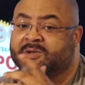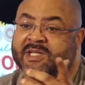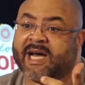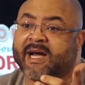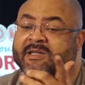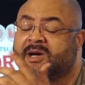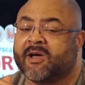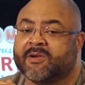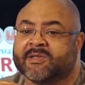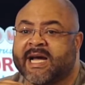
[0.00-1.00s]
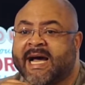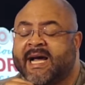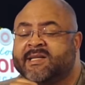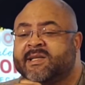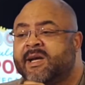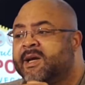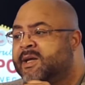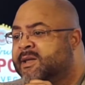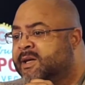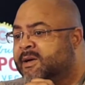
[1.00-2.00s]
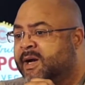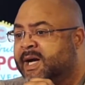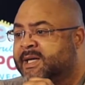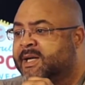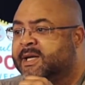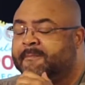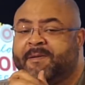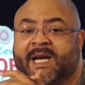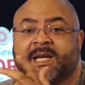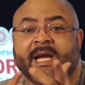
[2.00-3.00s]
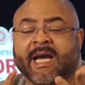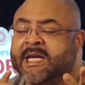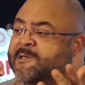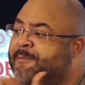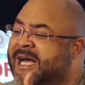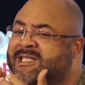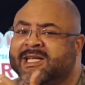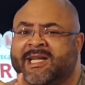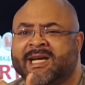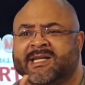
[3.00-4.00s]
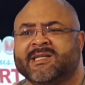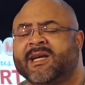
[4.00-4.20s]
shout out to all those guys that are uh, going to get picked, and especially this.